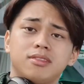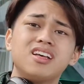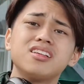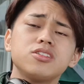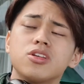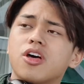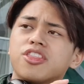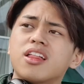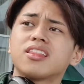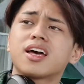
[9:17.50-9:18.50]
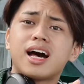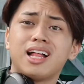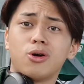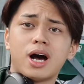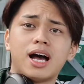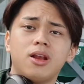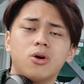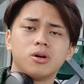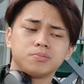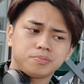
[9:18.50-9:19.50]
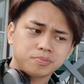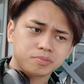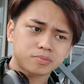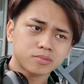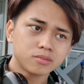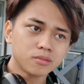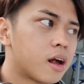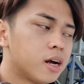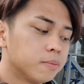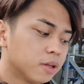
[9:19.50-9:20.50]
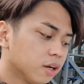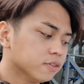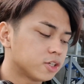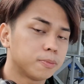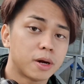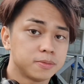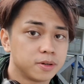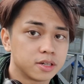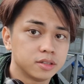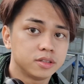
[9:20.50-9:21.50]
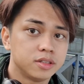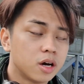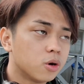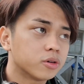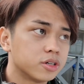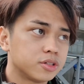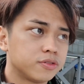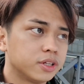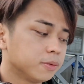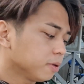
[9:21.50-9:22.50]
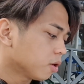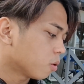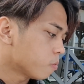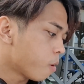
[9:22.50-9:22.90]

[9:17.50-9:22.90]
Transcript: This is authentic halo-halo. I'm not even surprised because the owner is Filipino.